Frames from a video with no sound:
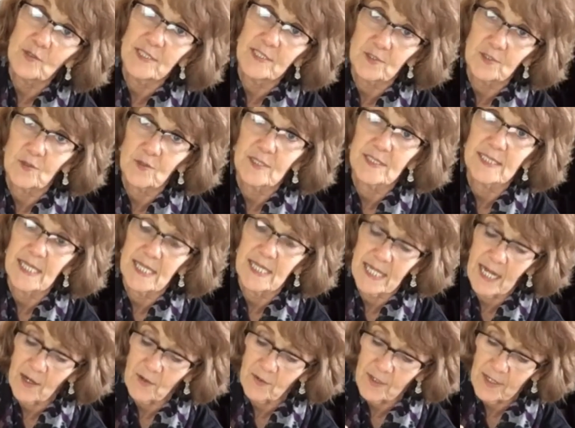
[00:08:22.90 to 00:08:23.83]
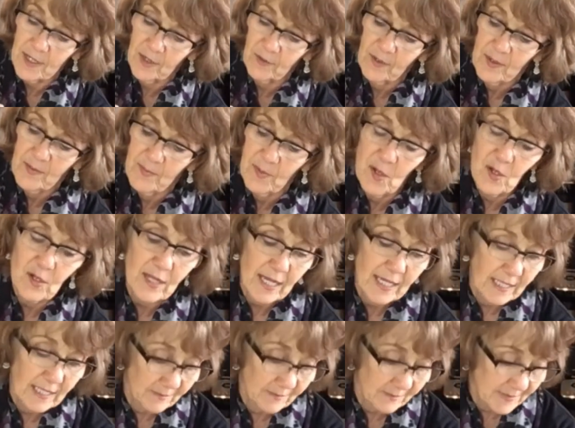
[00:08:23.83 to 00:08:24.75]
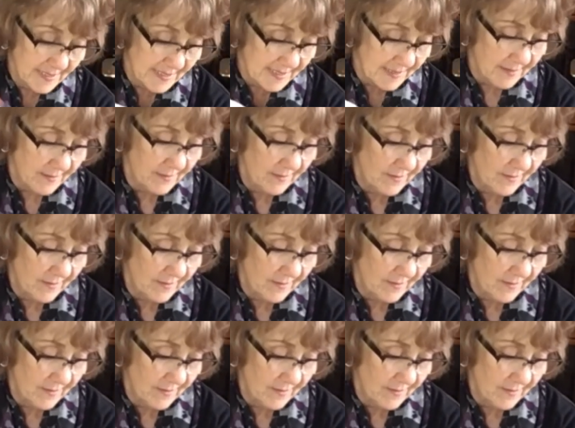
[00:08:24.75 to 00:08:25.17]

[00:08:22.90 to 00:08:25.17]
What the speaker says: stores that now carry bulk items.